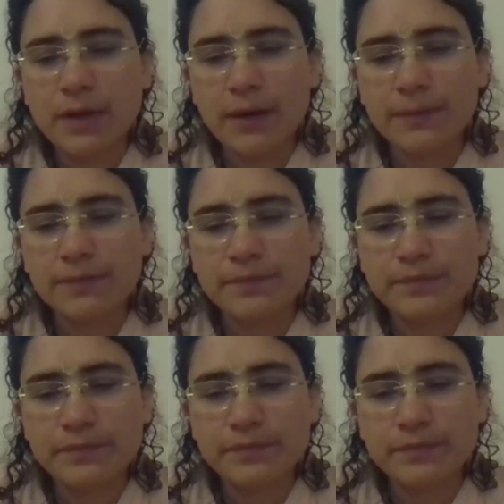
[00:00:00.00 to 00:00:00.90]

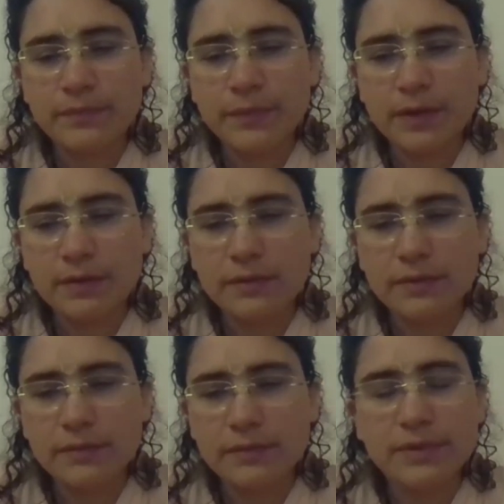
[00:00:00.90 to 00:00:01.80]

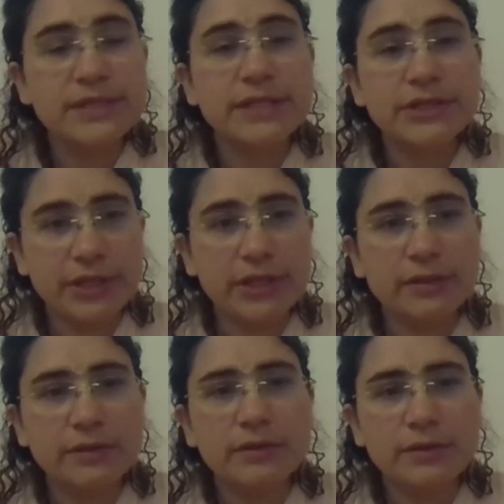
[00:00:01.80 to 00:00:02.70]

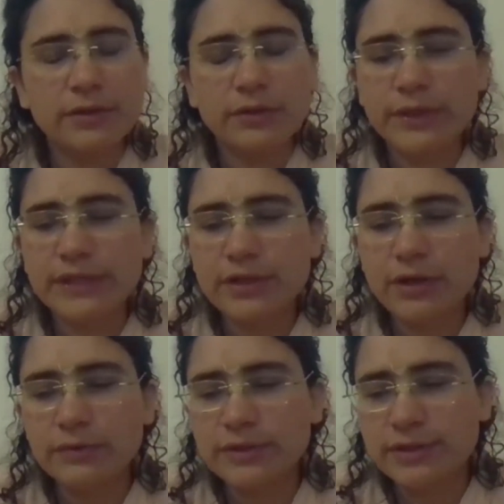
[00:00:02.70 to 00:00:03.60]
position. You know, we
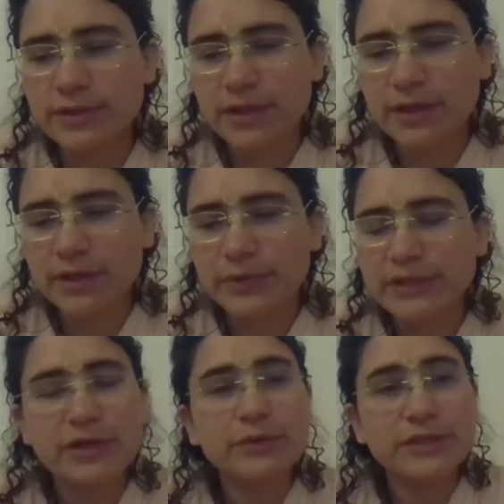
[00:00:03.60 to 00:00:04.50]
don't
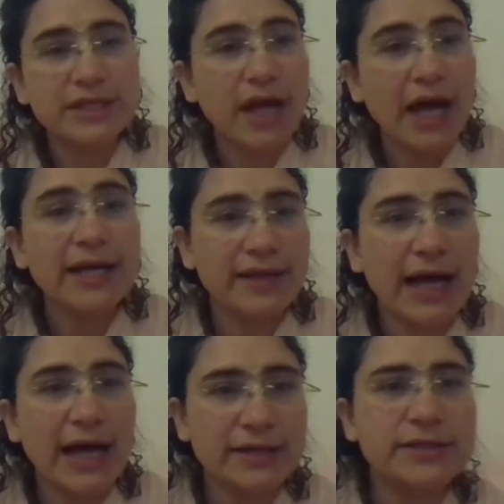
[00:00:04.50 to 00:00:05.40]
deny
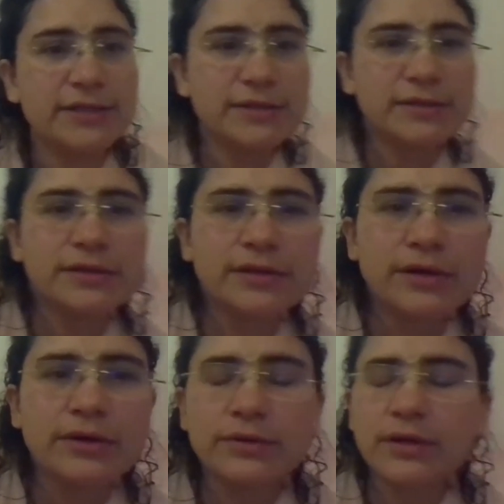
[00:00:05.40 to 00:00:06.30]
that. You
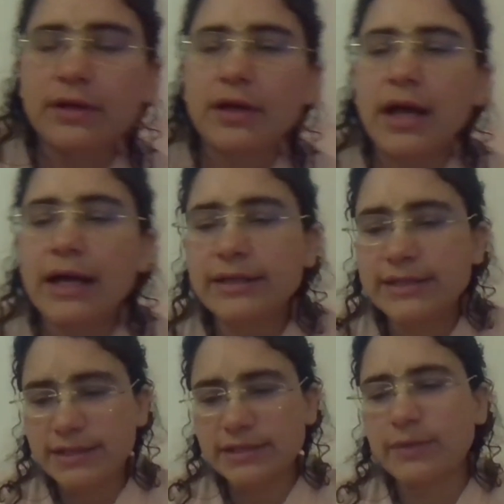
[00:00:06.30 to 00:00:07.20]
know, and
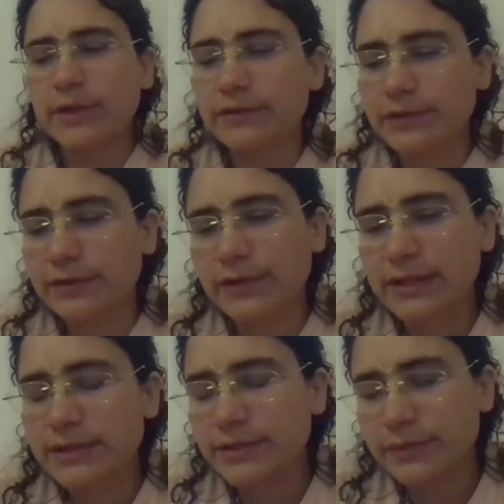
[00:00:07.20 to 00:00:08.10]
this is one of the
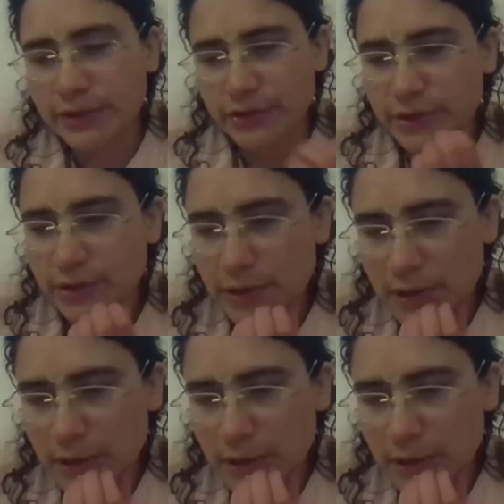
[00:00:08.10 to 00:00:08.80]
things which